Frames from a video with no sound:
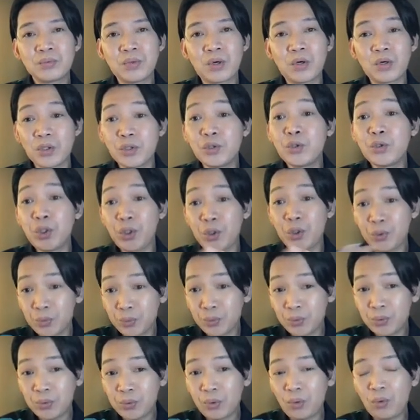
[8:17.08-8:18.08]
or do
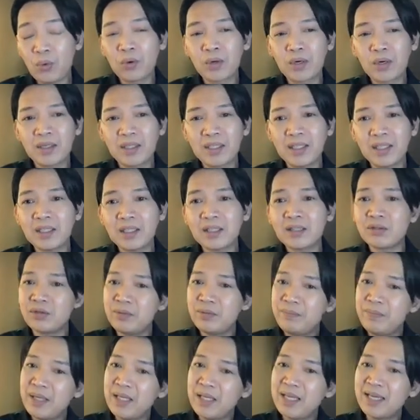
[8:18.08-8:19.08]
you, or it
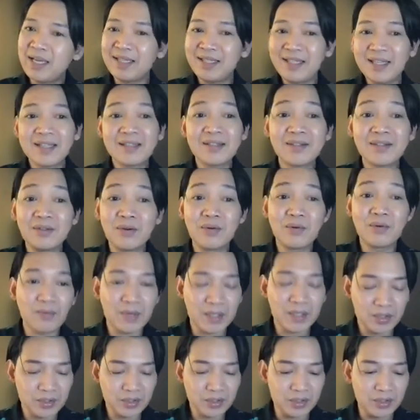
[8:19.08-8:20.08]
could be a yes no
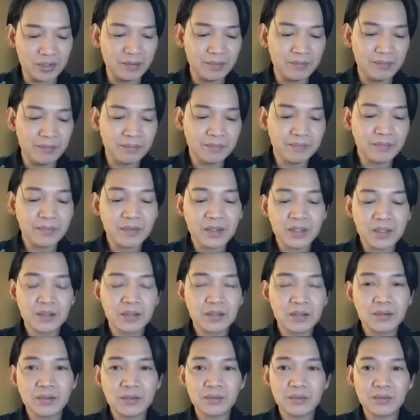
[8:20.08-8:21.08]
question.
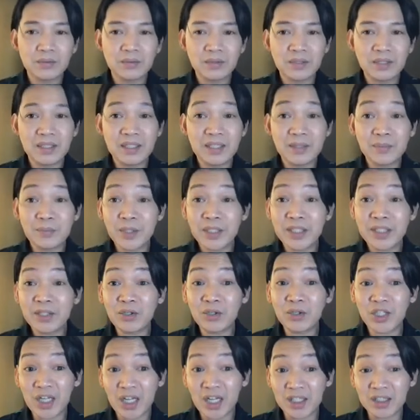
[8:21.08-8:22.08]
So is it pretty
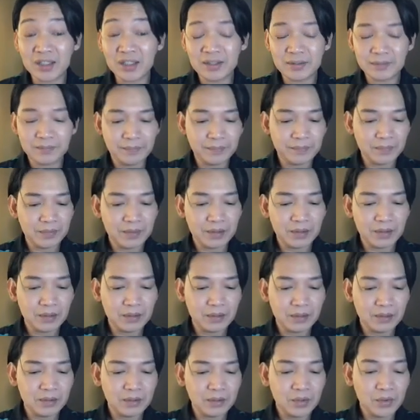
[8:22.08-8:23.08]
or not?
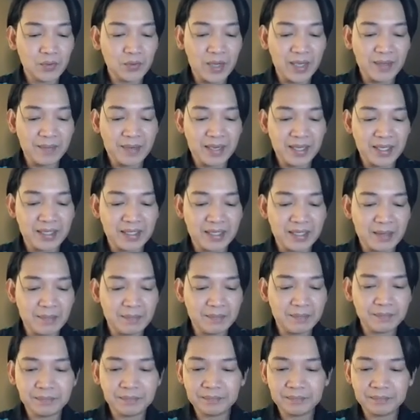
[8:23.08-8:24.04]
Suwaimay crap.